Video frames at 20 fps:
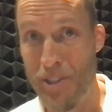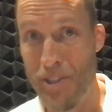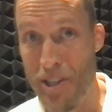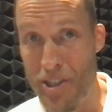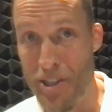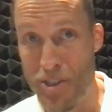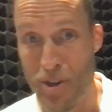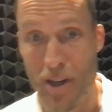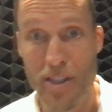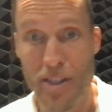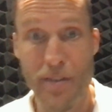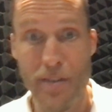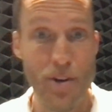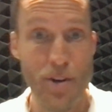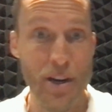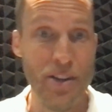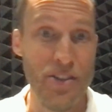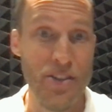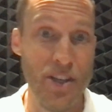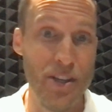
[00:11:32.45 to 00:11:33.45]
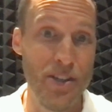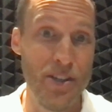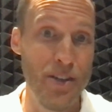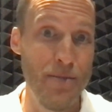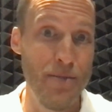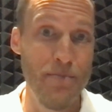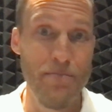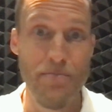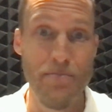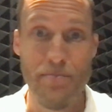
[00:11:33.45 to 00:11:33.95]
constructive
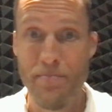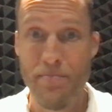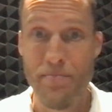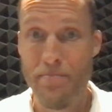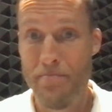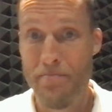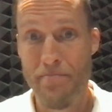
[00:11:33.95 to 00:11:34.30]
criticism.